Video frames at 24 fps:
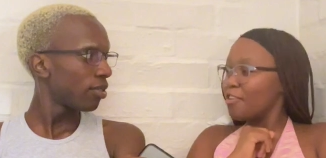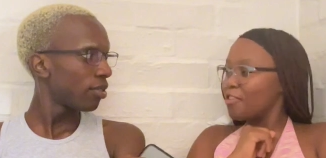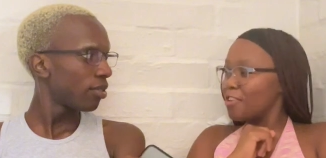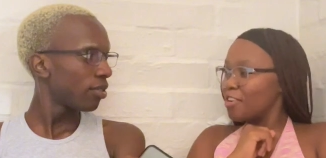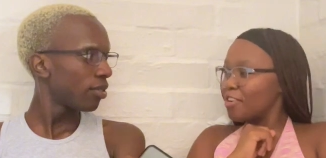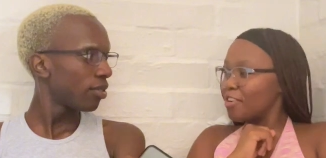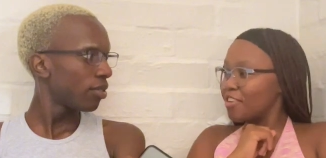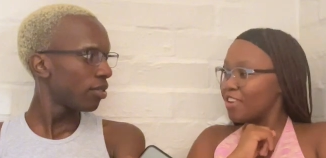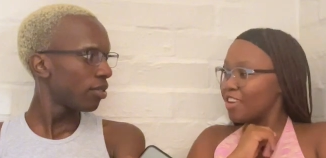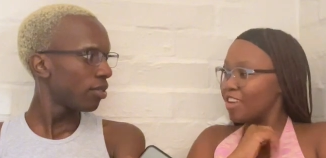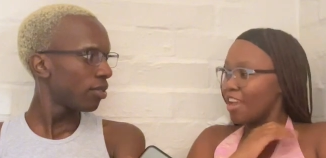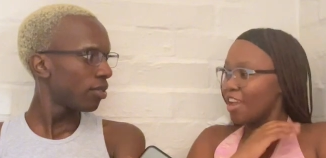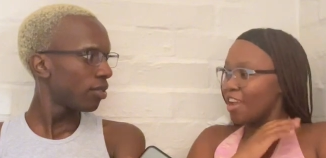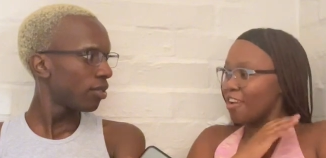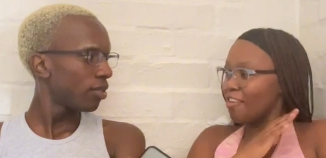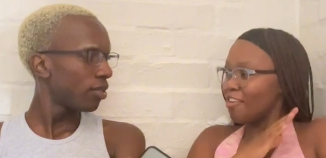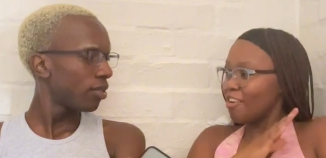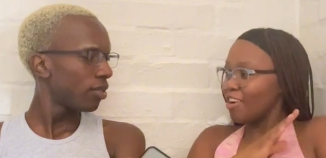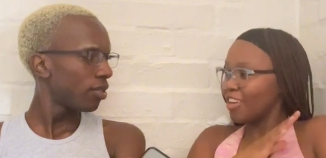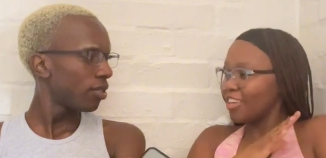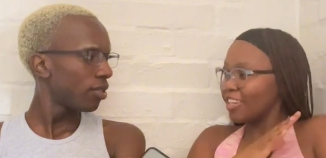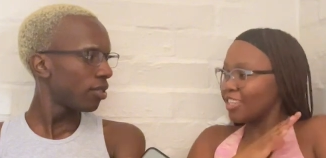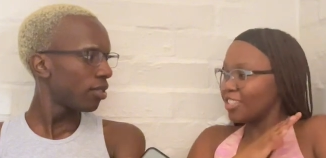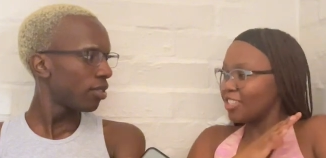Speaker 1: Riri hey
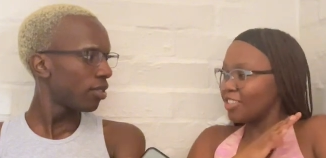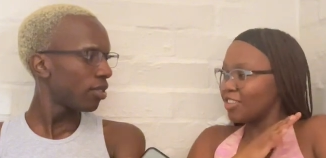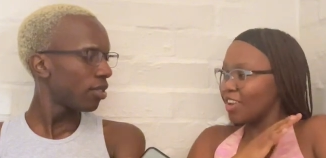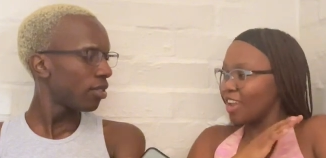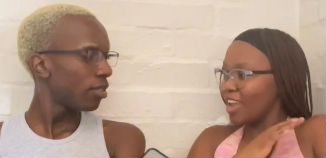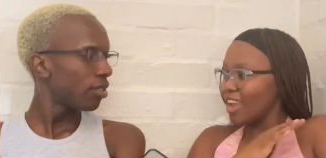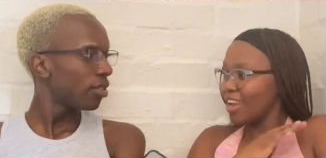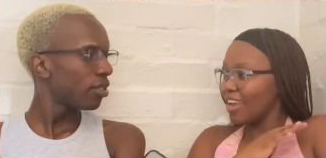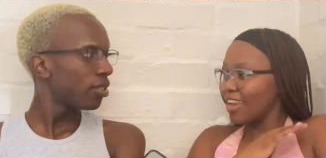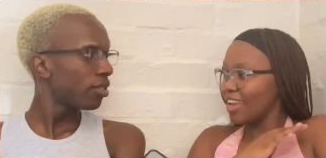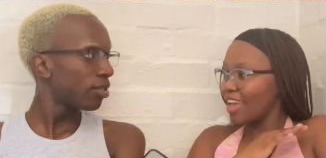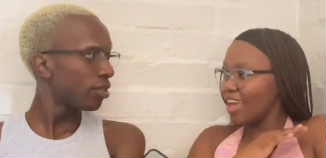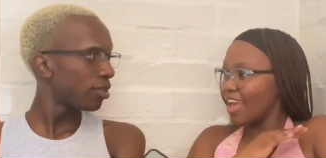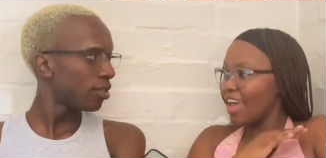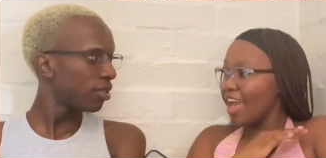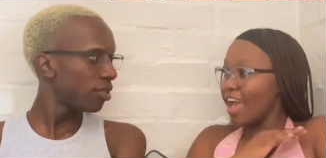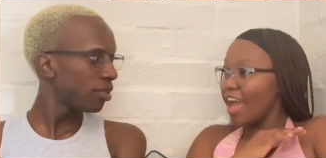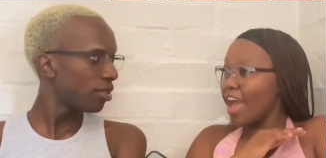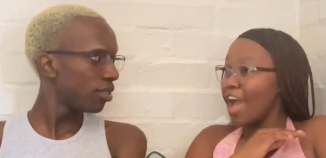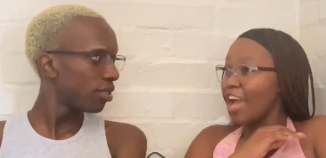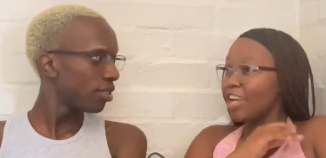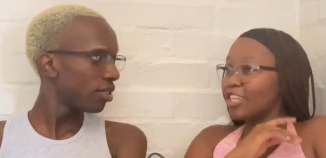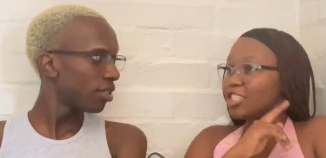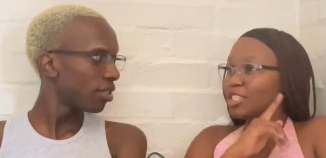Rocky trend, mm-hmm.
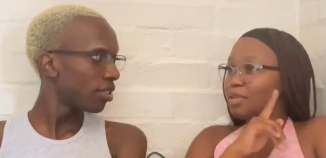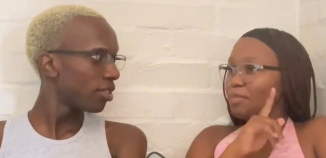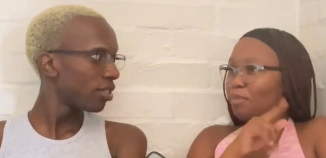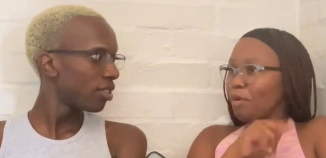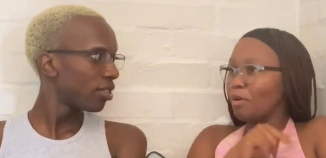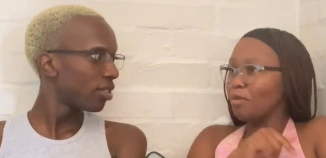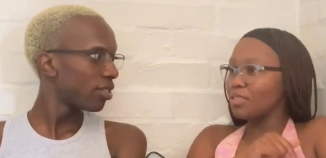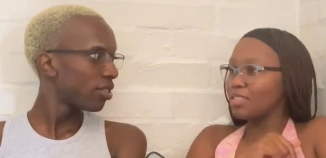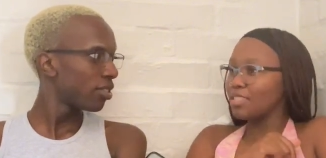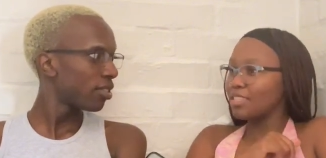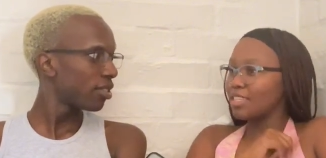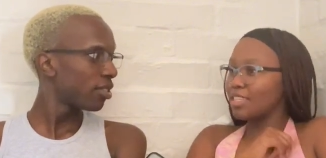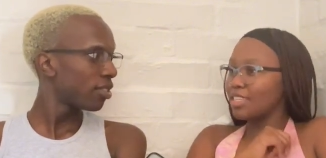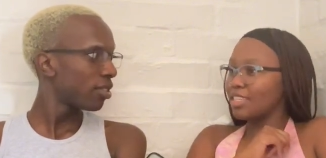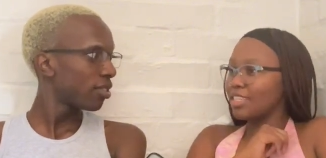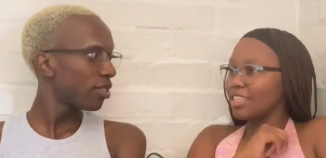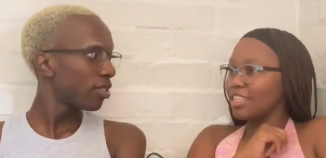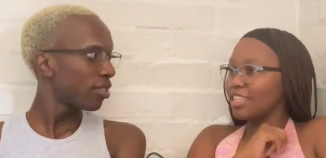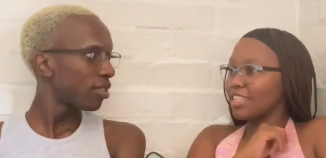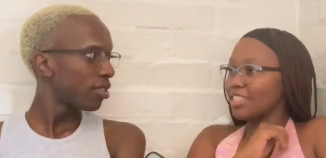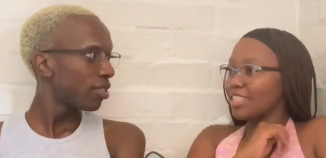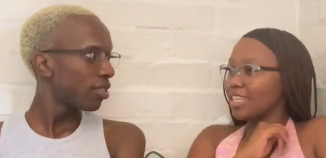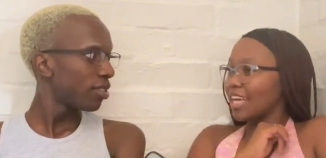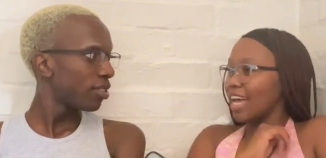and she posted
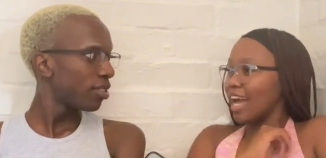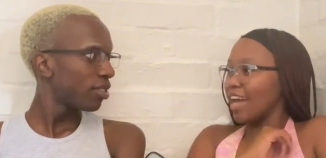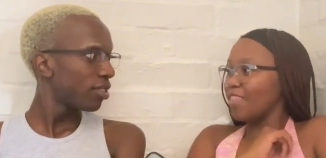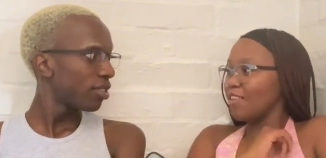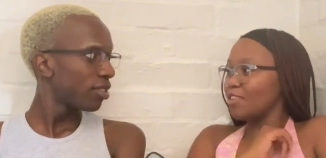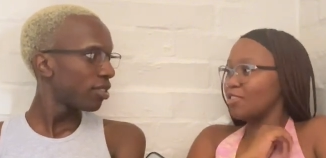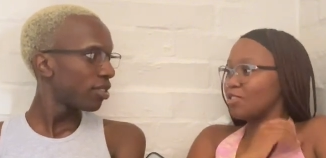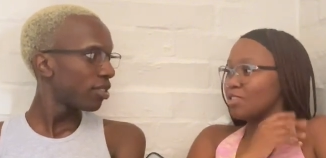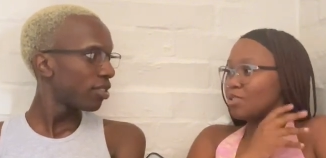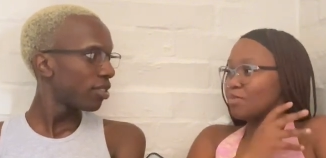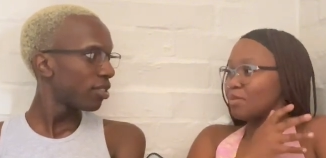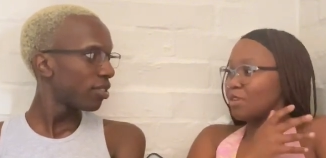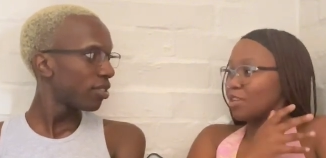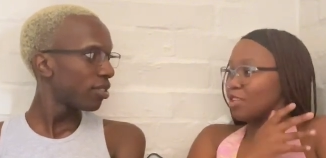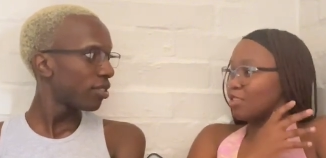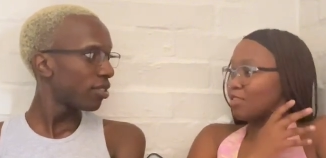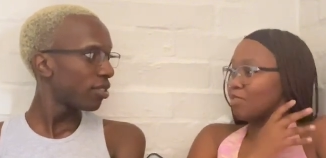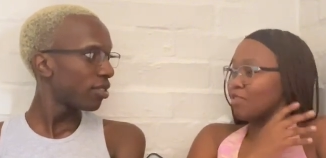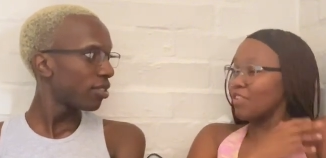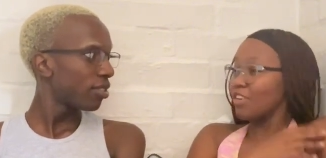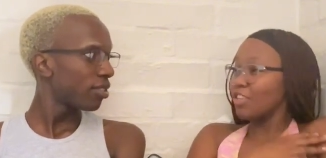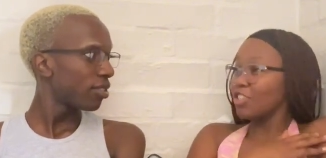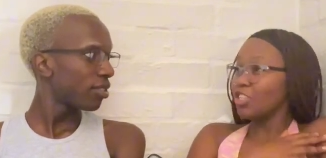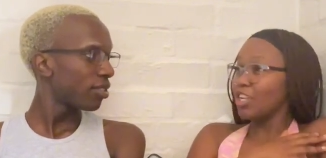this guy that she was speaking to
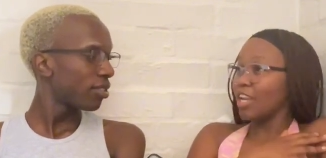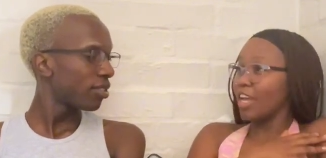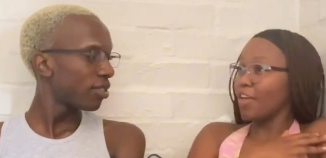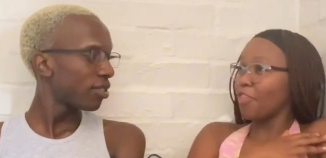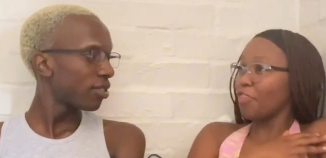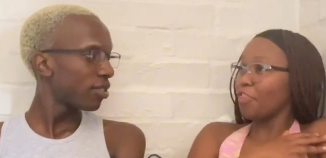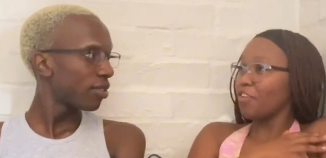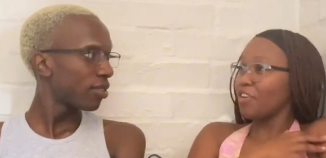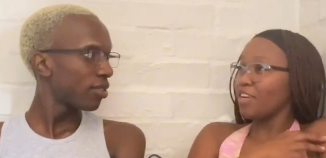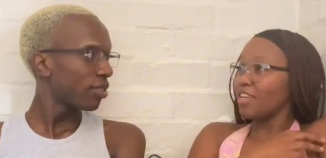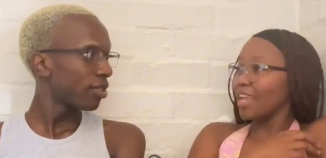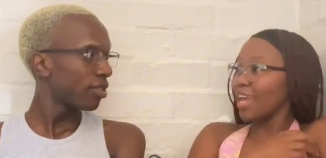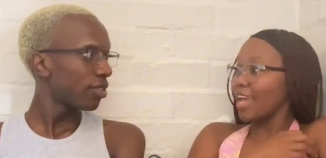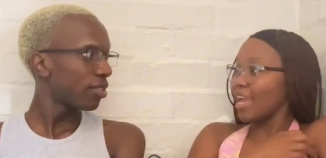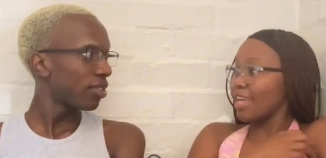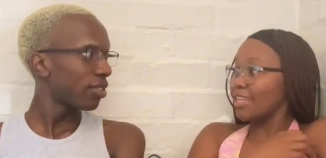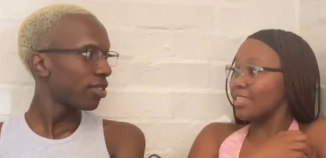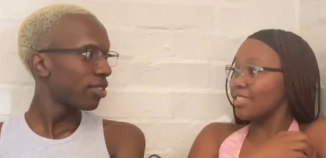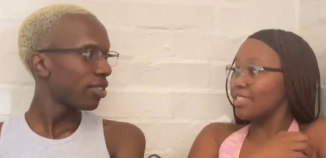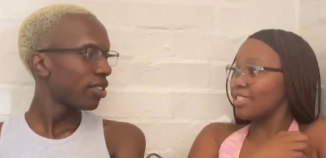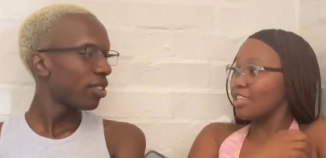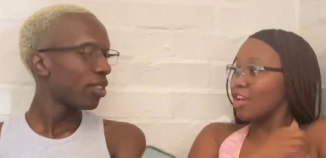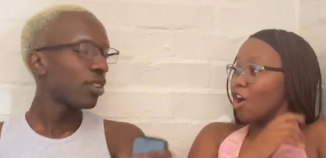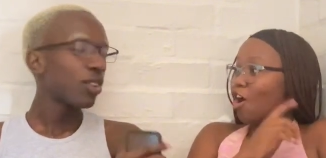for literally like three
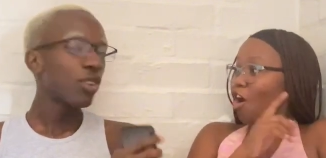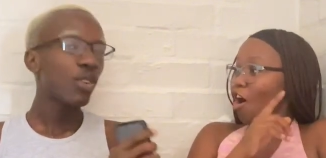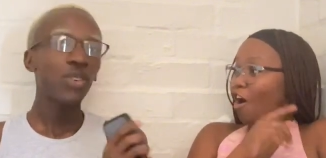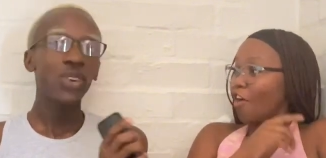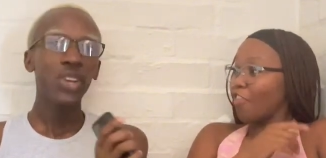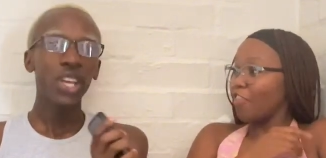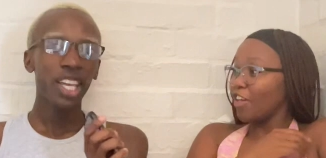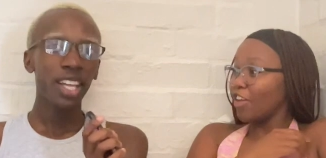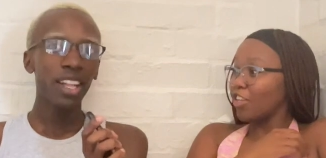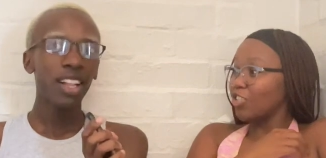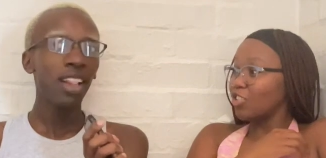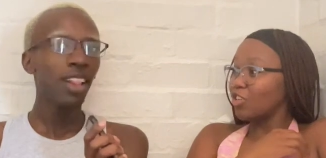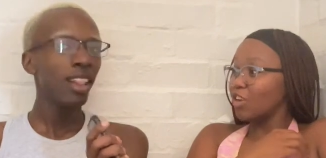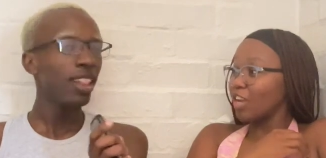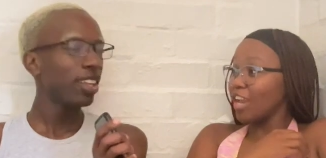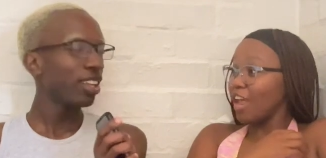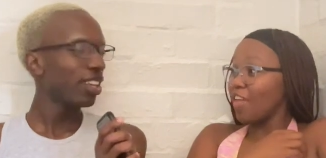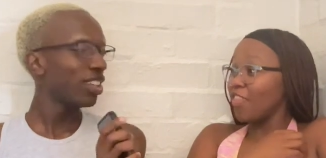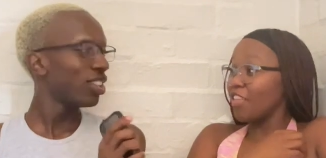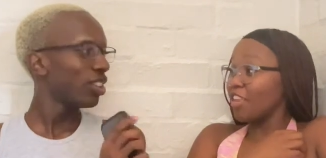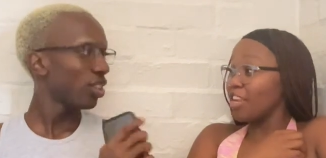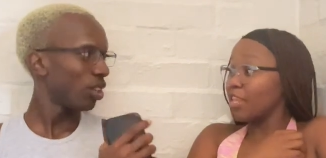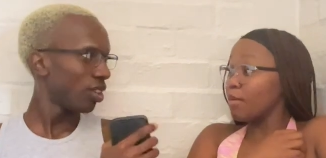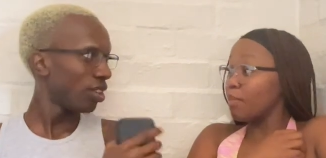days. Real. Trend,
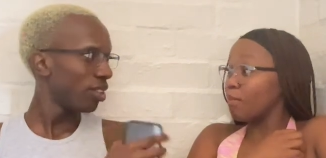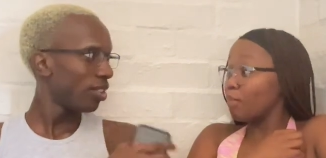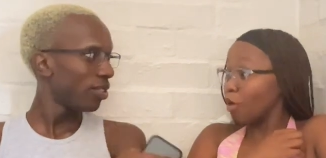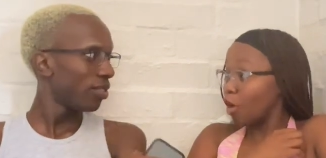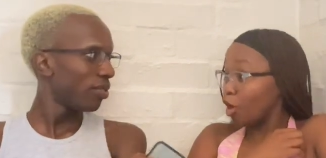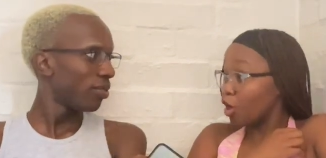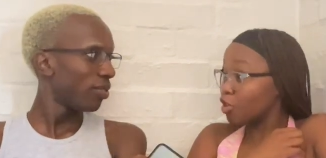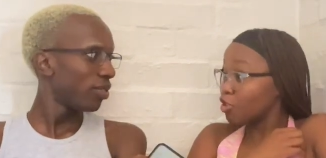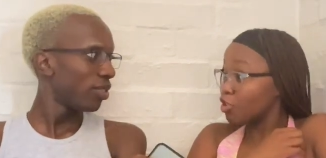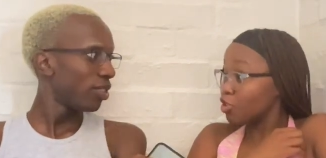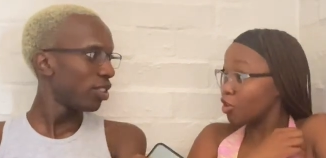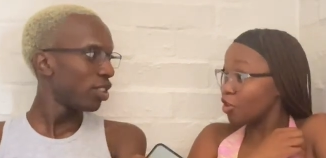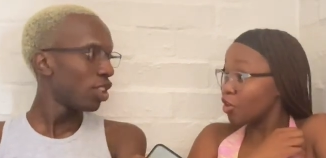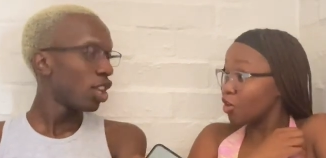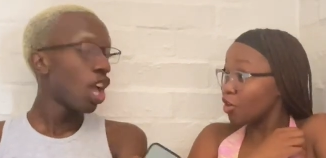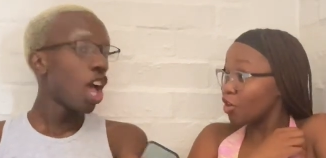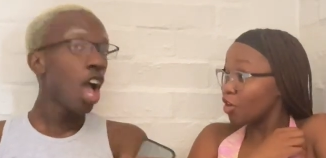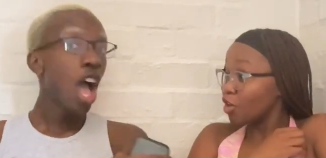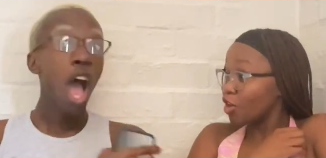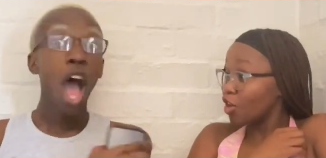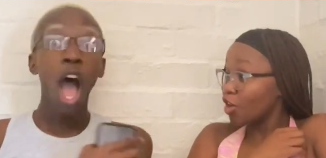and then he blocked her